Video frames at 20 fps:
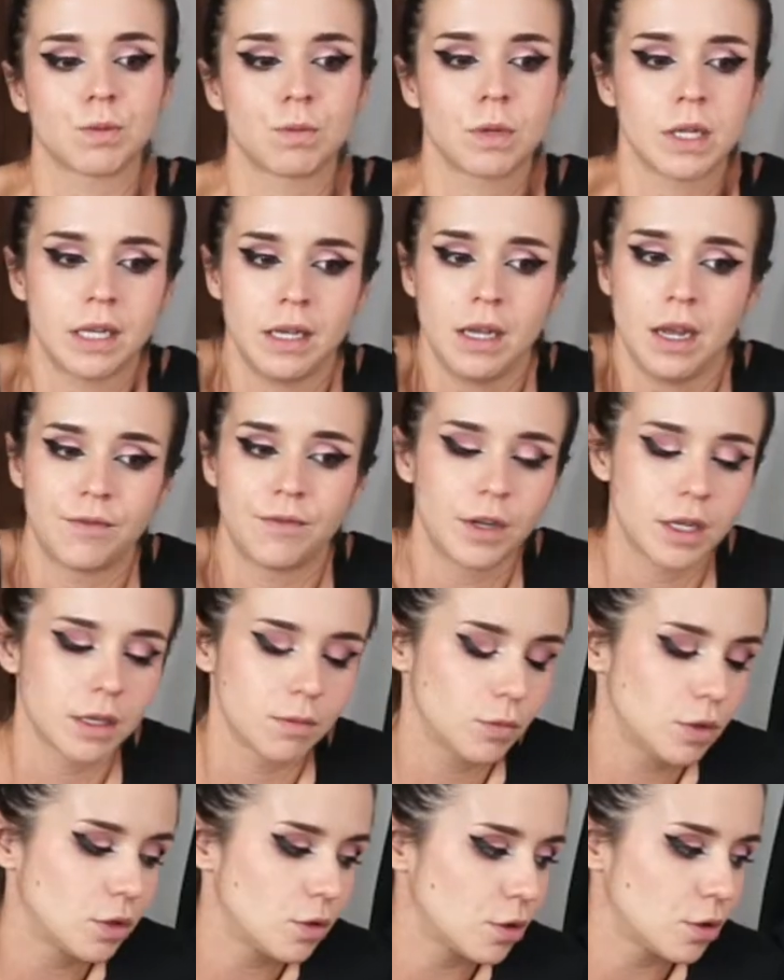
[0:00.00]
And we're like, "Yeah, fuck it,
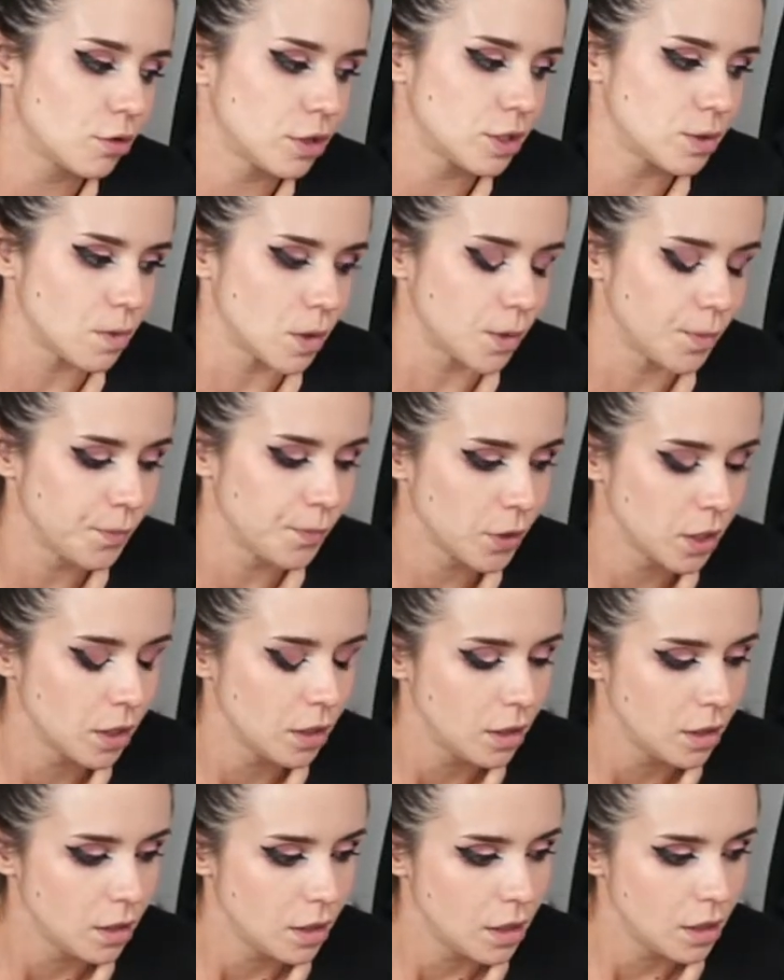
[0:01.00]
we'll go to Greece with
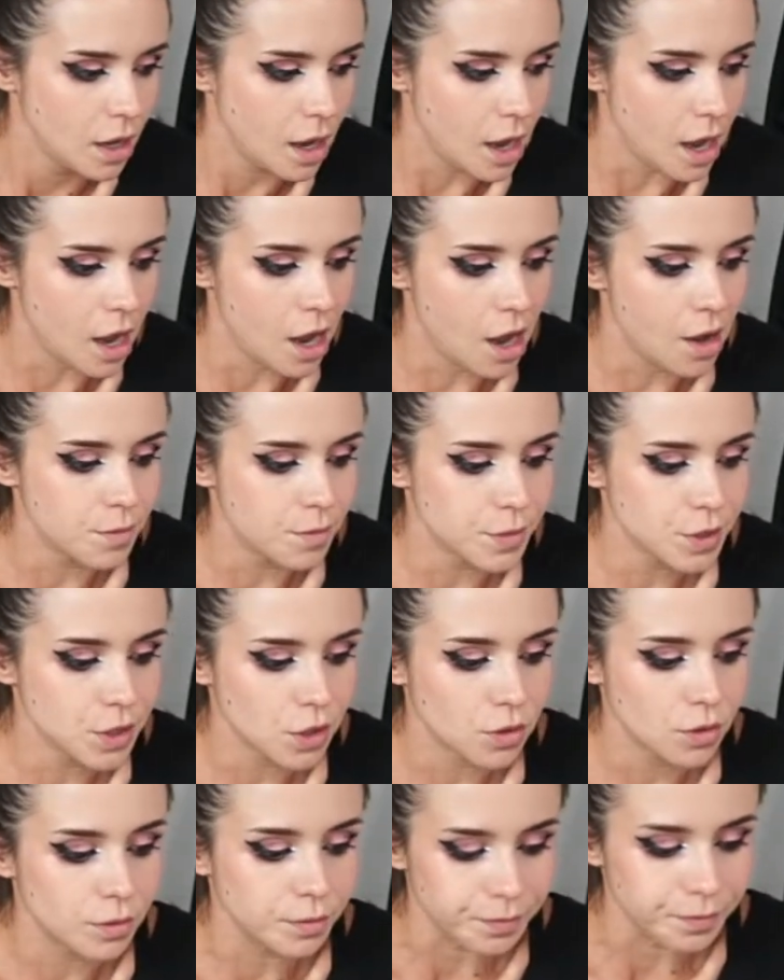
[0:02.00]
you."
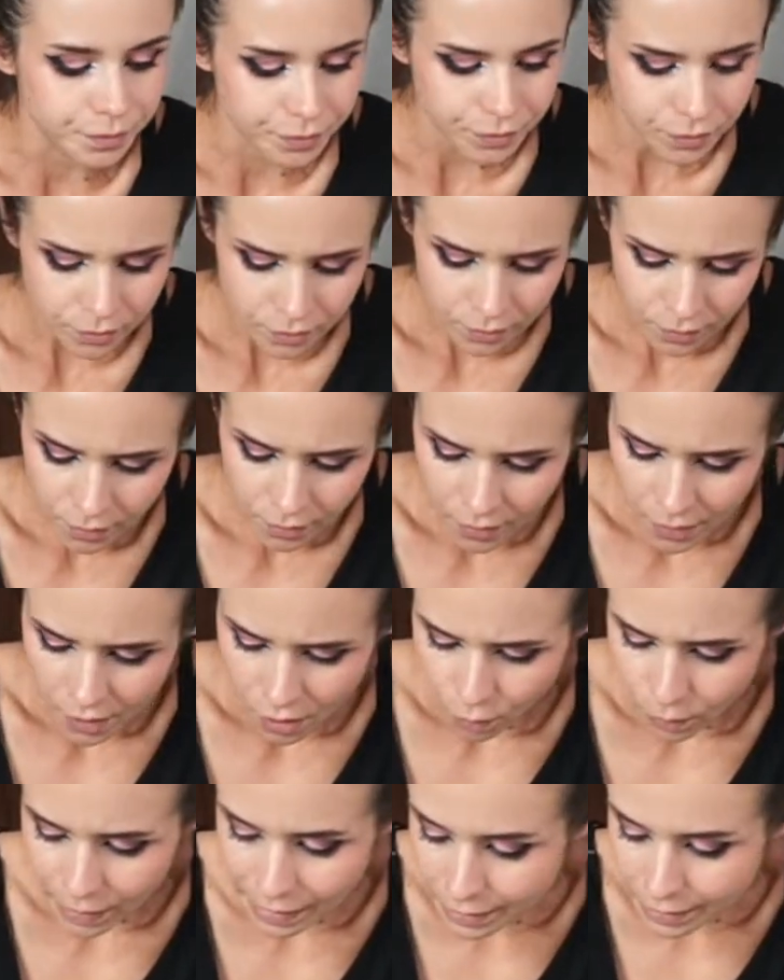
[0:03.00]
So
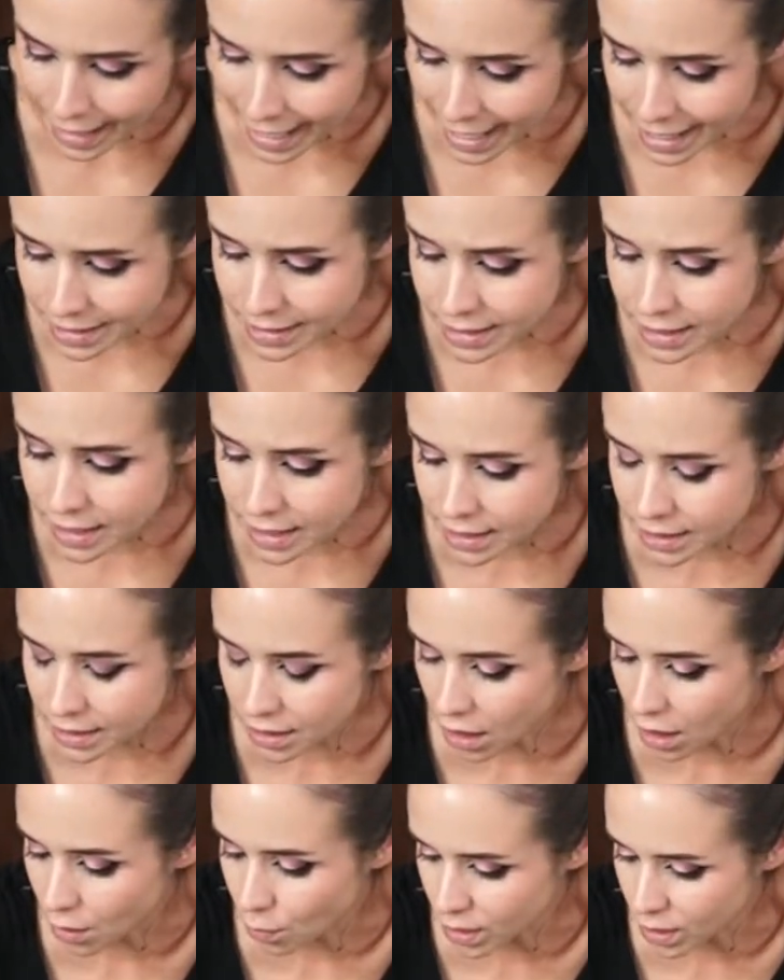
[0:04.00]
we landed
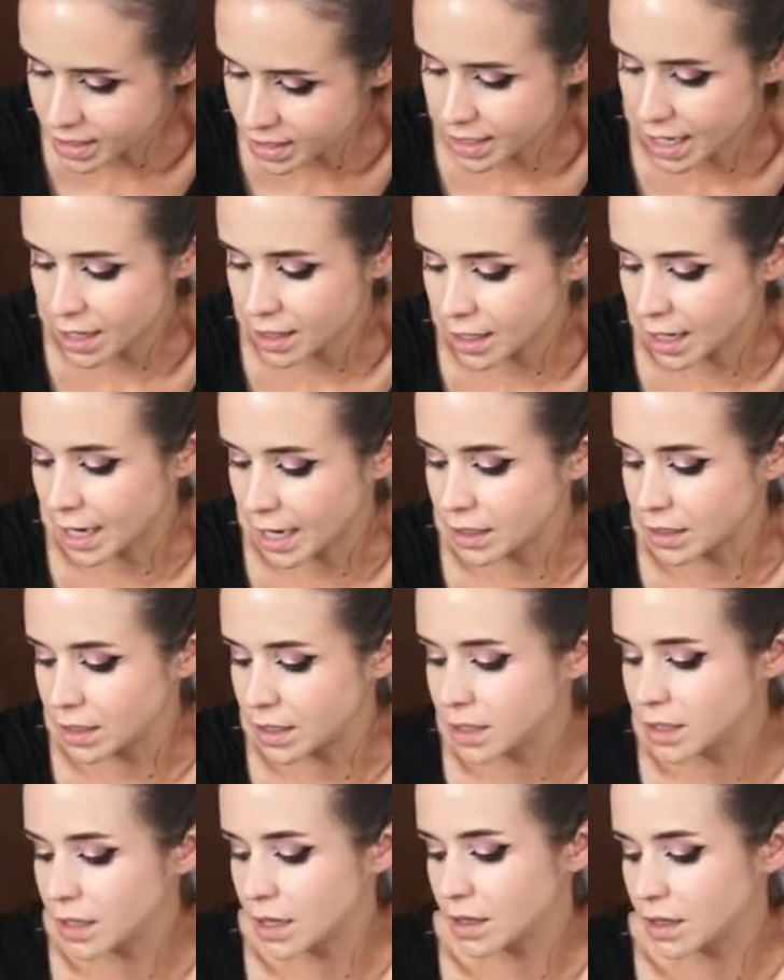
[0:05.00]
on one side of the
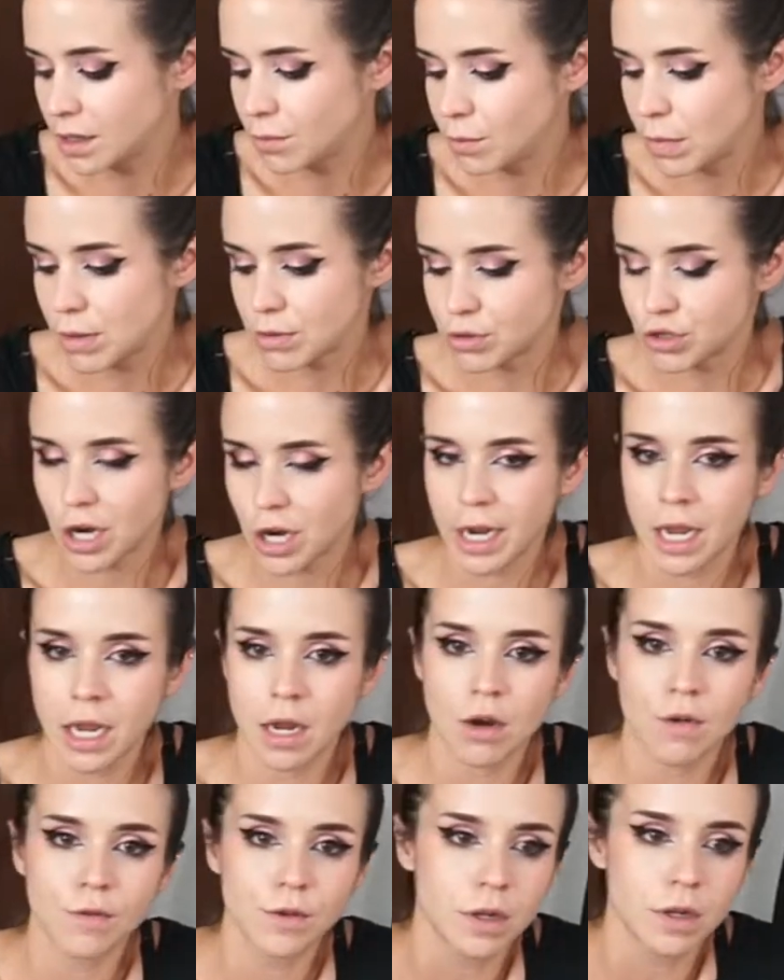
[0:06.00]
island, and then we were
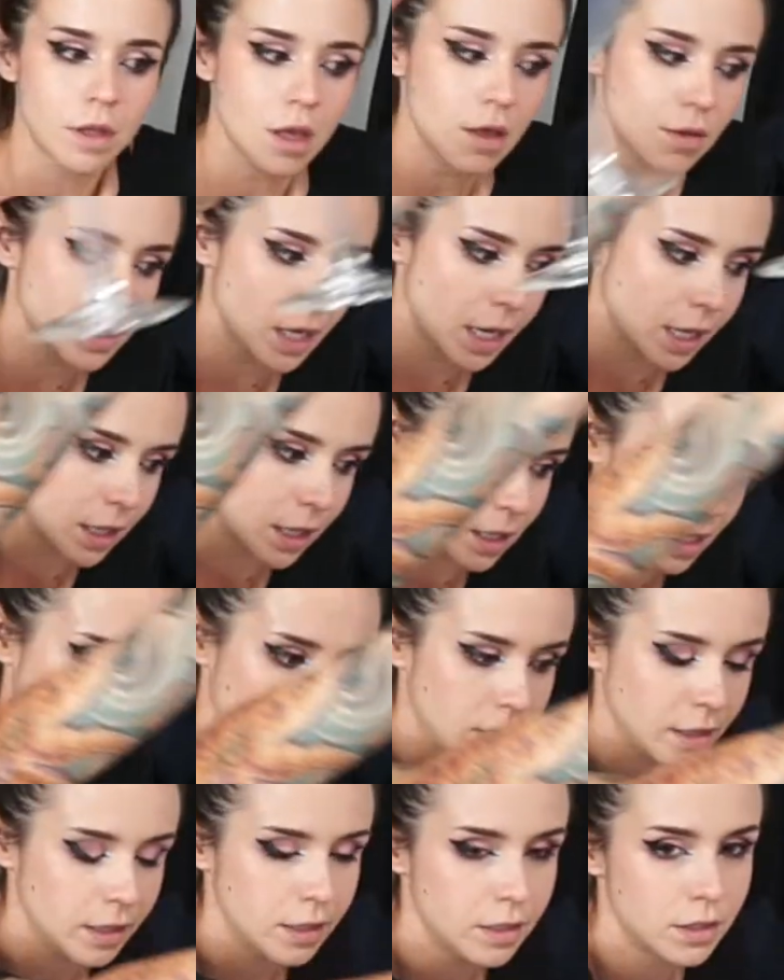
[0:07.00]
trekking over to the other side of the
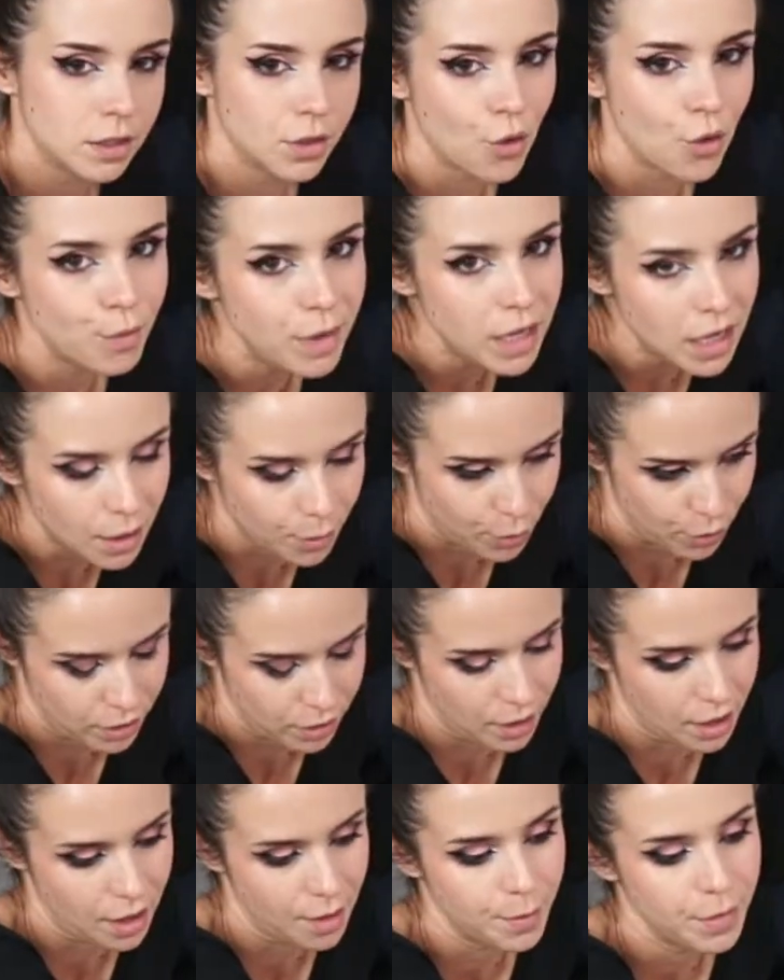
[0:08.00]
island to go meet up with
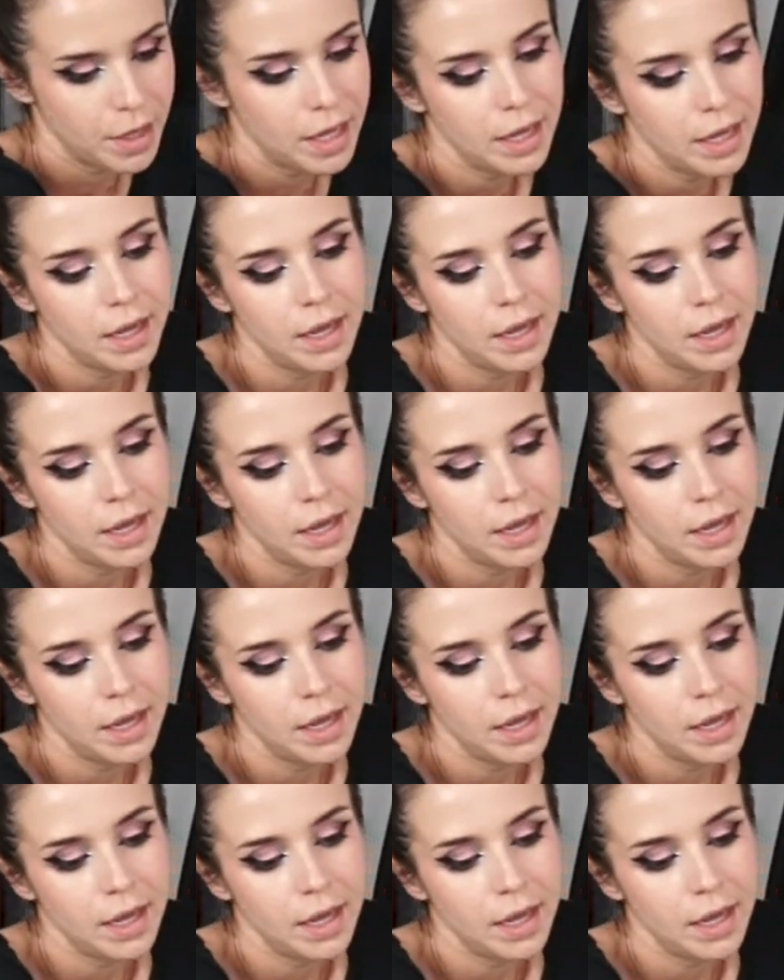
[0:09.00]
them.